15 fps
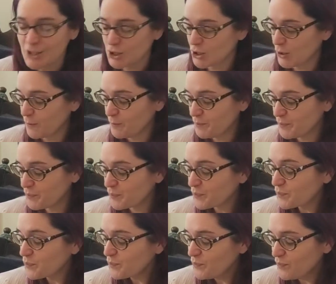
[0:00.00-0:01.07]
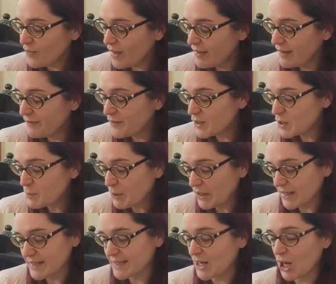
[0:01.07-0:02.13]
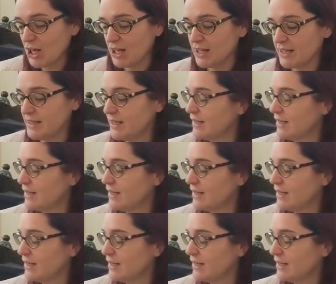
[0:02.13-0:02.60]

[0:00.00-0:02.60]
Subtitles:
So the first book is called...